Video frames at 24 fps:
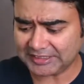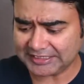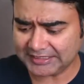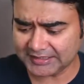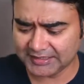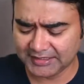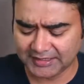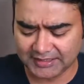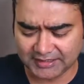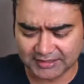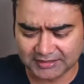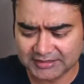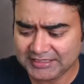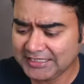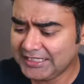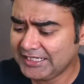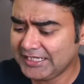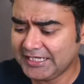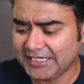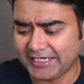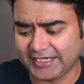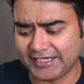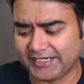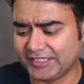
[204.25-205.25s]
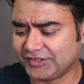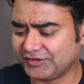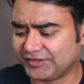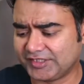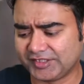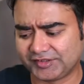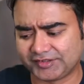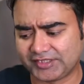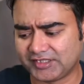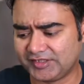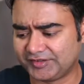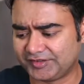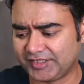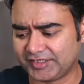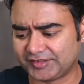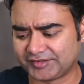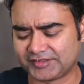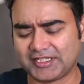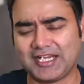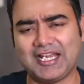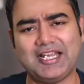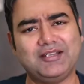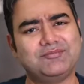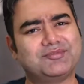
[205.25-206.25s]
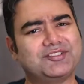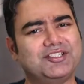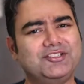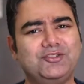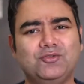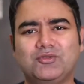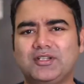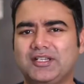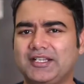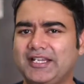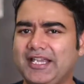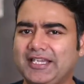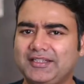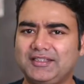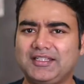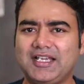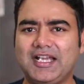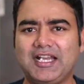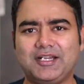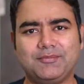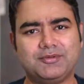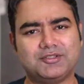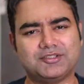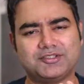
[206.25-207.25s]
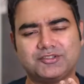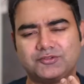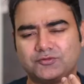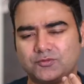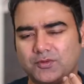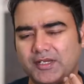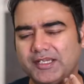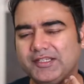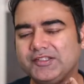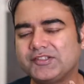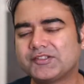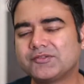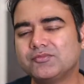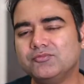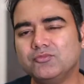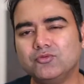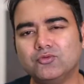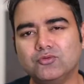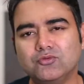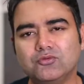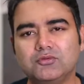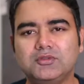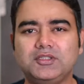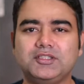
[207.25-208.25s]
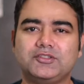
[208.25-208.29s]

It is distilled 6 times and you can get that because it's very smooth,